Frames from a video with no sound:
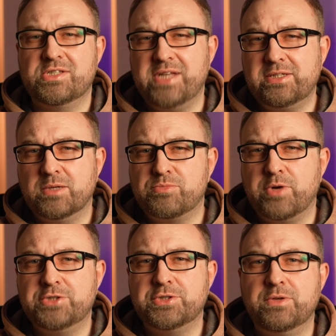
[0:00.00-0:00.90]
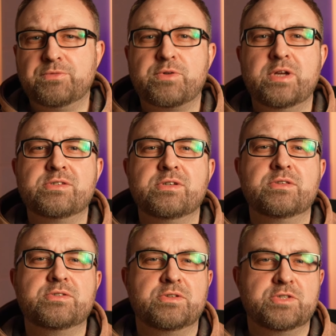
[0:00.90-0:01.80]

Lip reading: Slight compression of transients,